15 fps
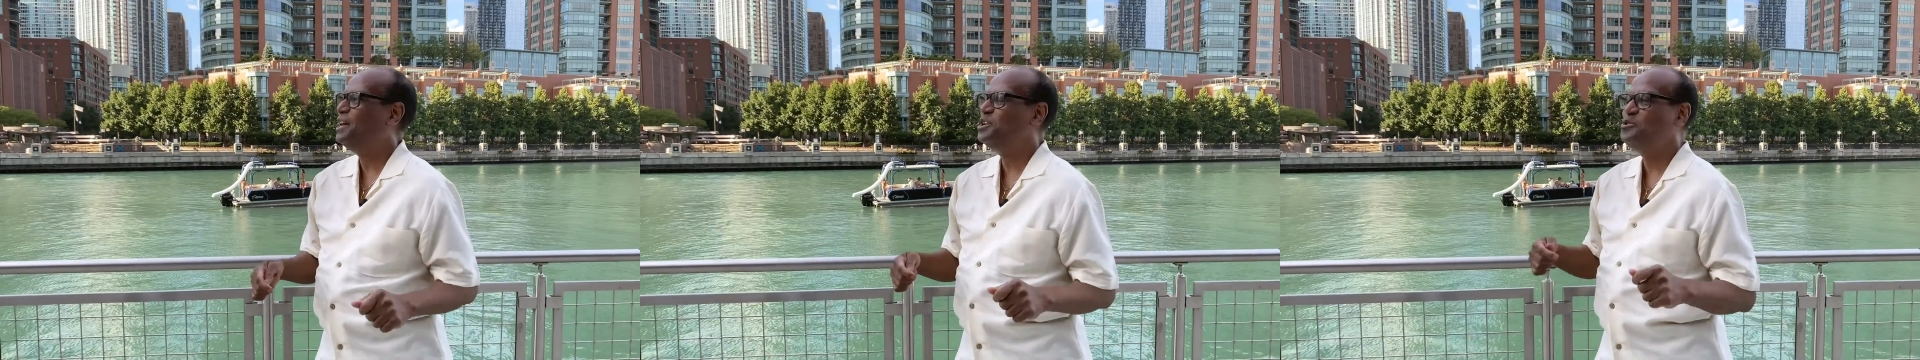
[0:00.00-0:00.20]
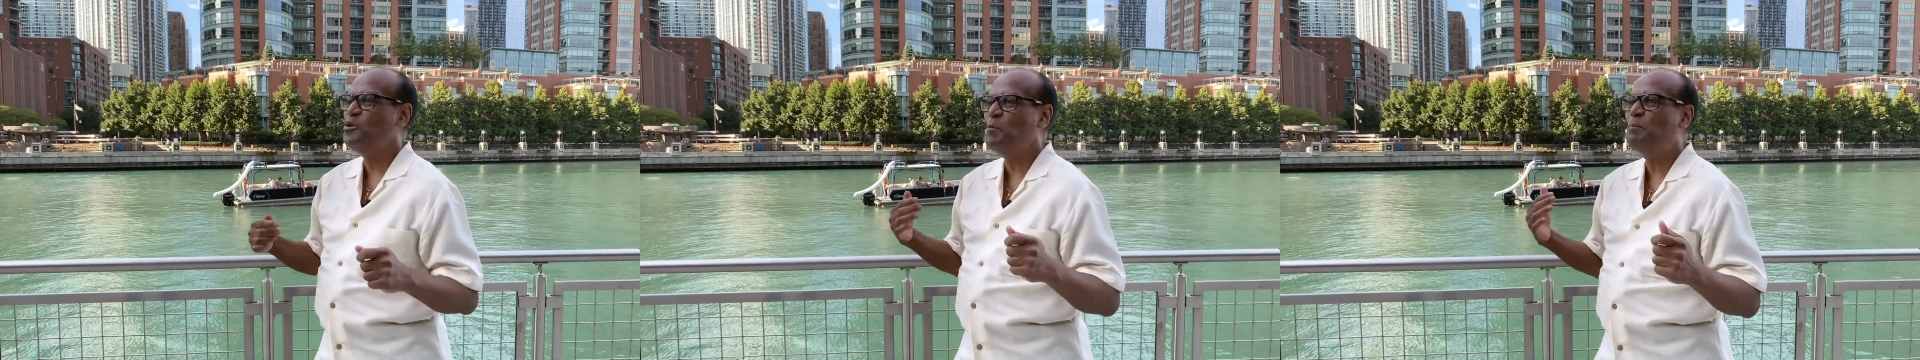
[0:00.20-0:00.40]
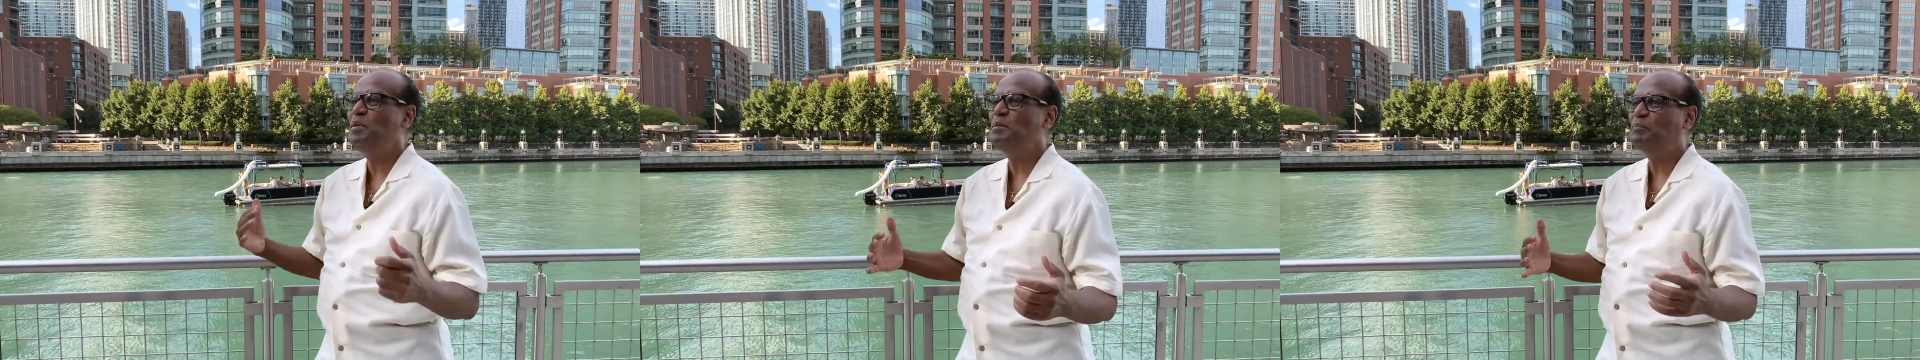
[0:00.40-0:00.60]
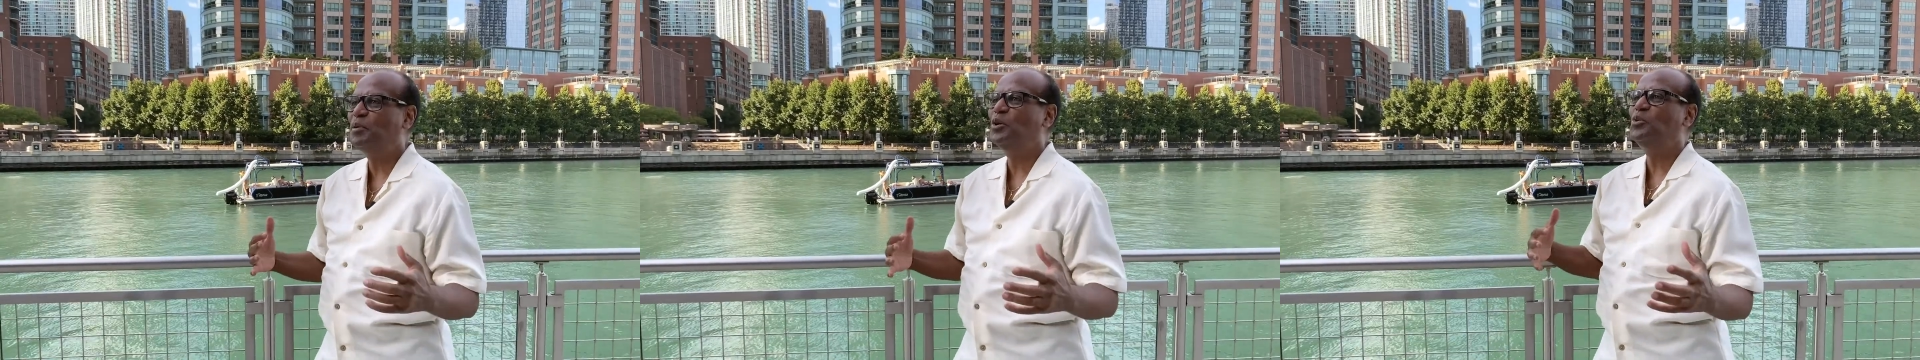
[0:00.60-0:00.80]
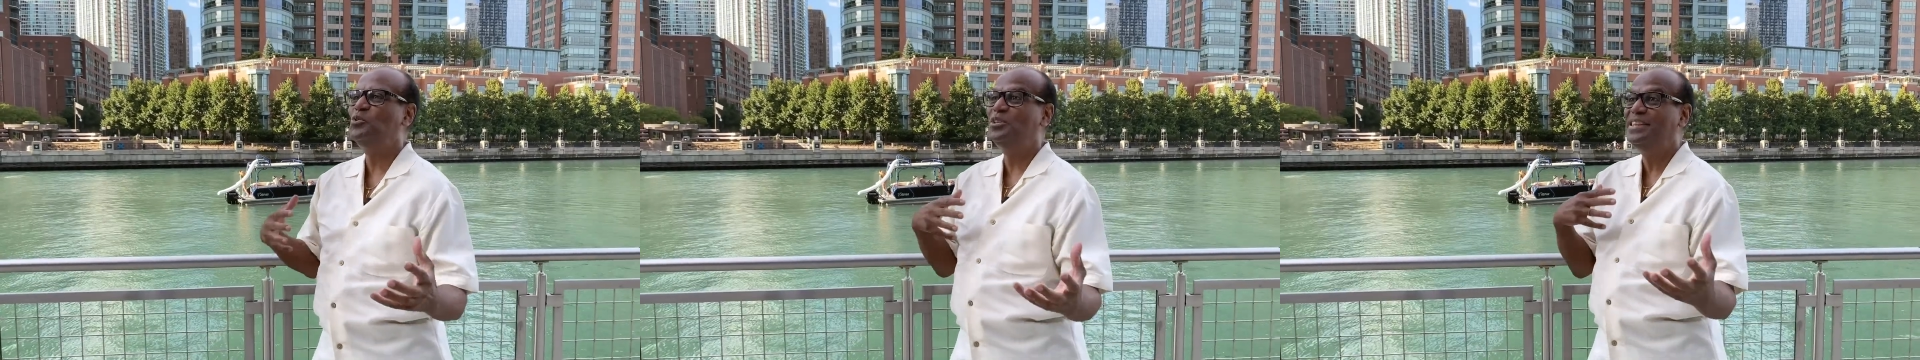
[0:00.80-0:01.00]
the
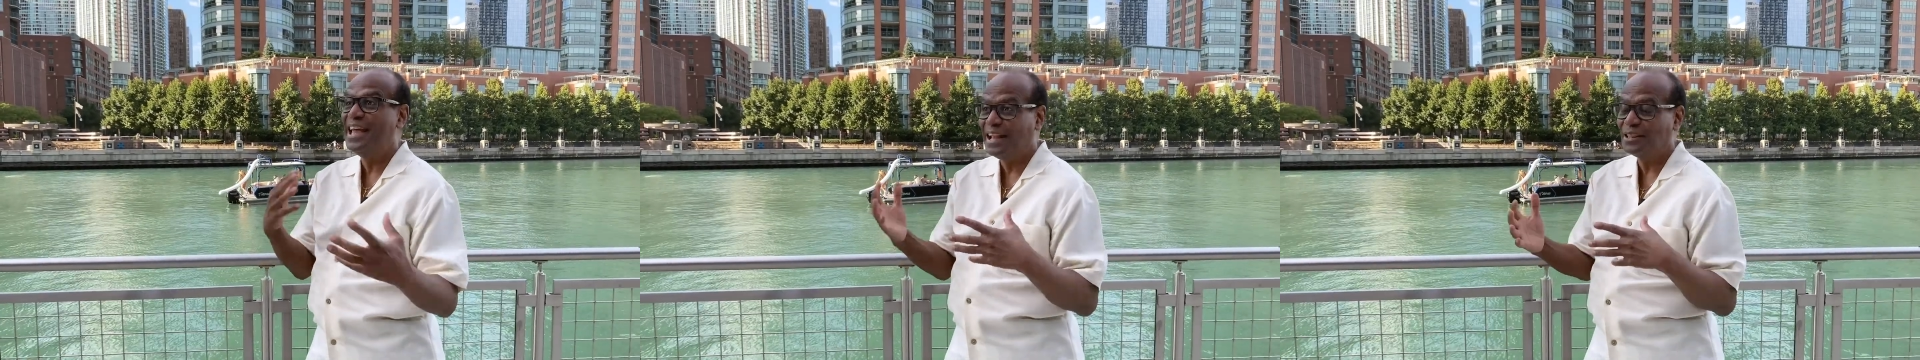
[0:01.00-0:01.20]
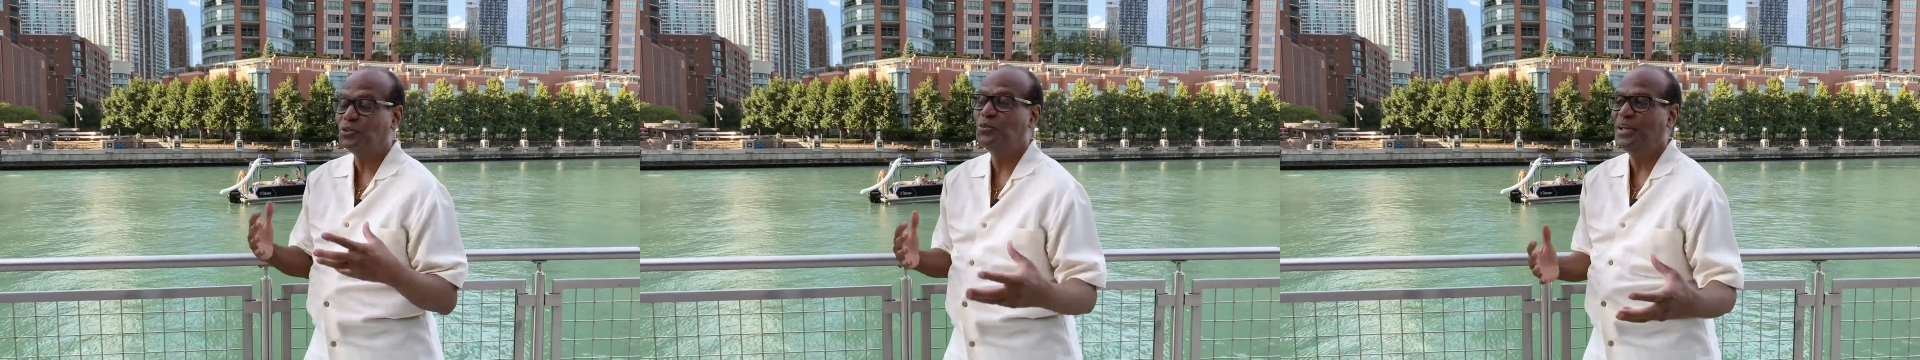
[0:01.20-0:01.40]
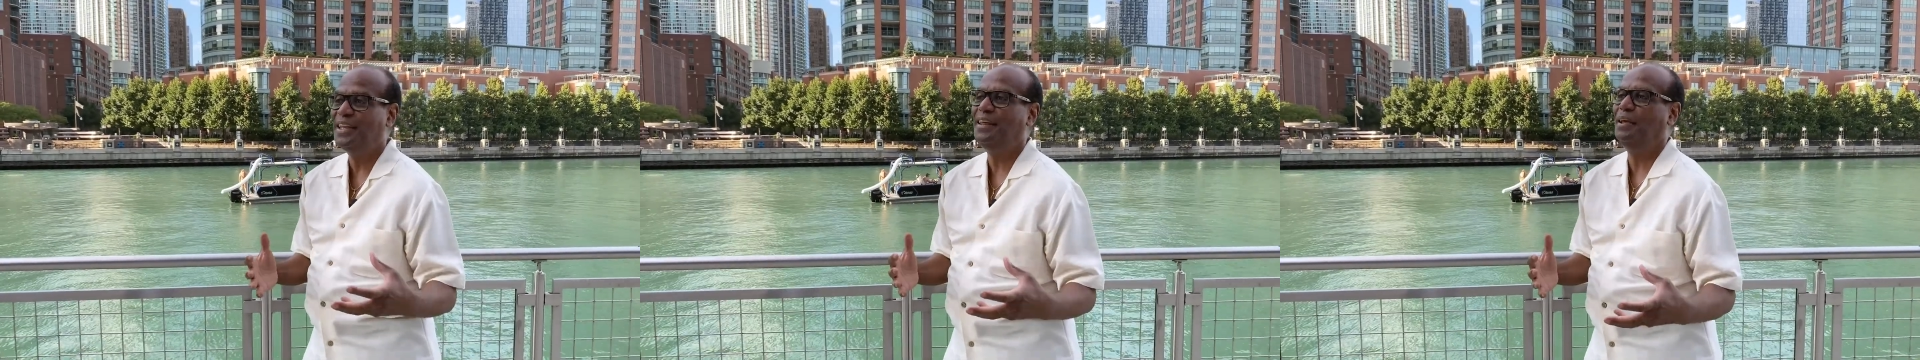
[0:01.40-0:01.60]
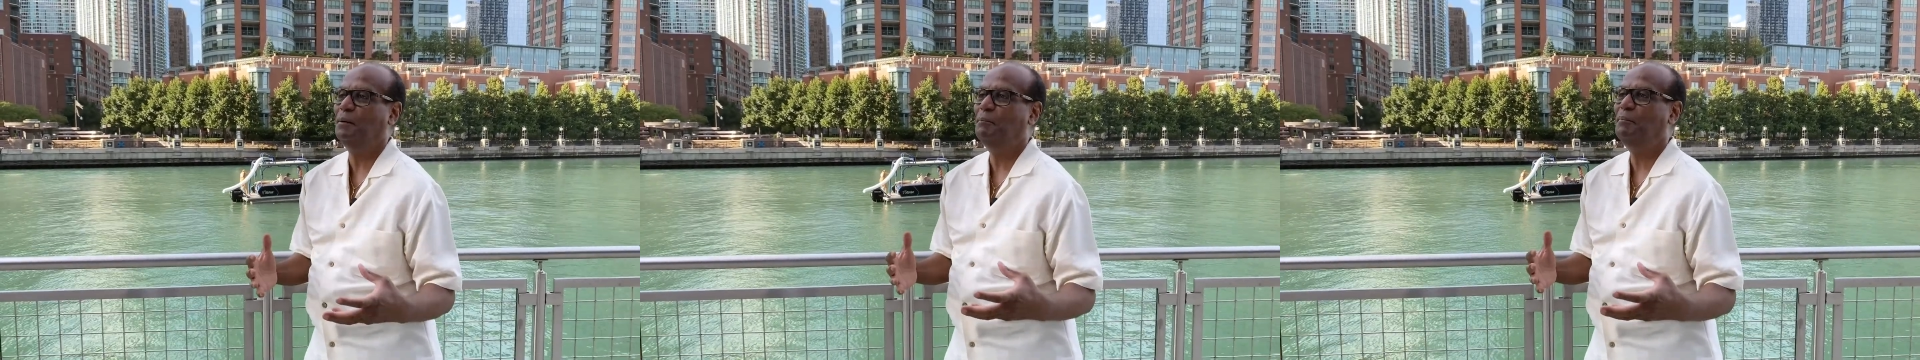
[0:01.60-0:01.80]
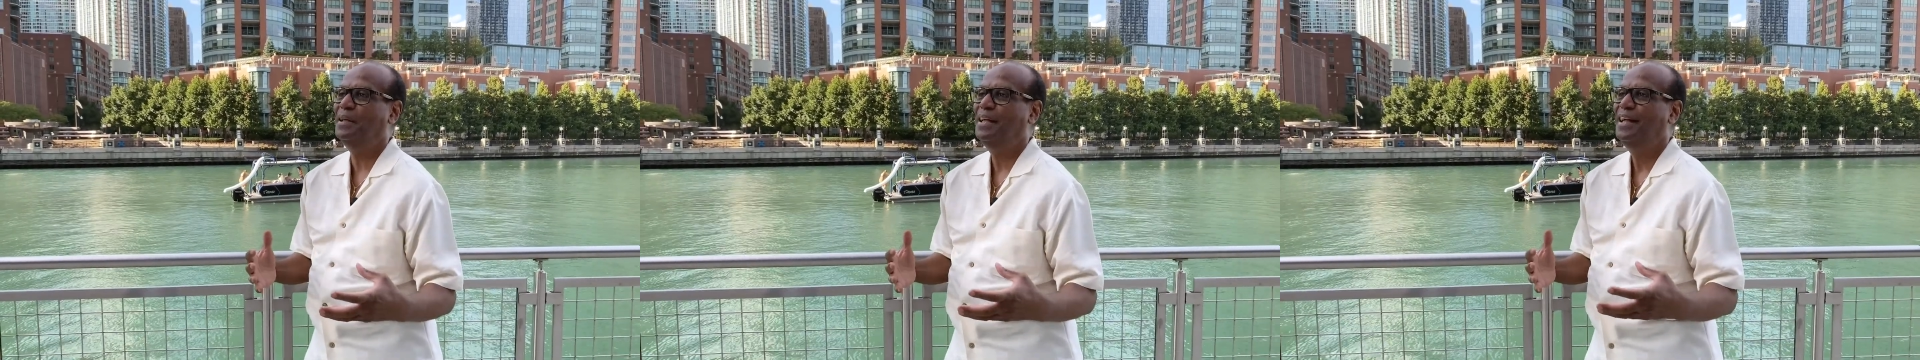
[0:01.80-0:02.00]
people who dealt with
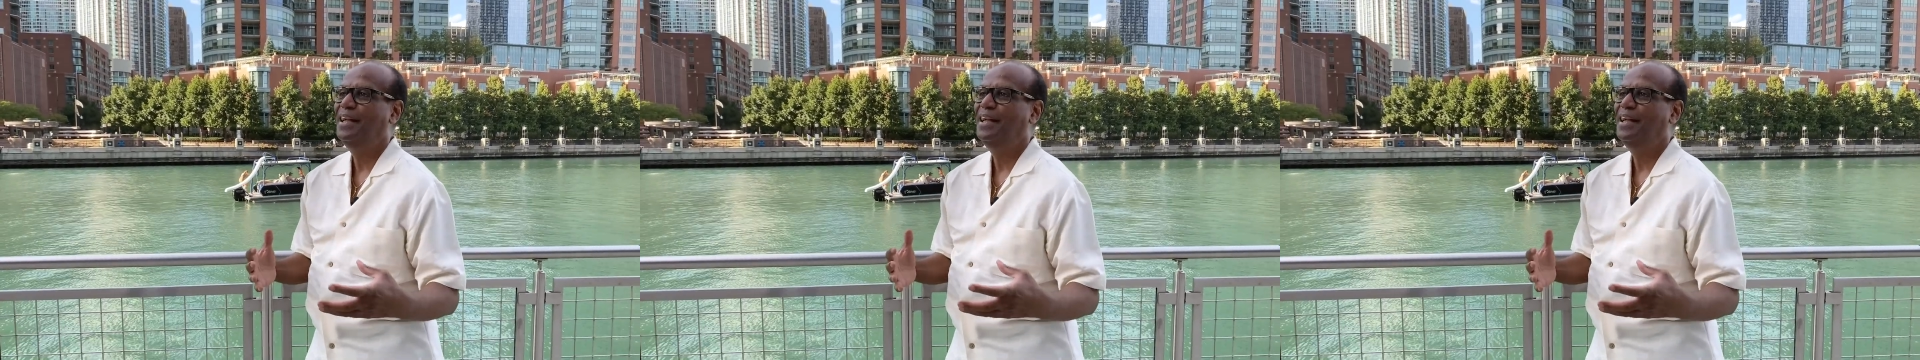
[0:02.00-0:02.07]
him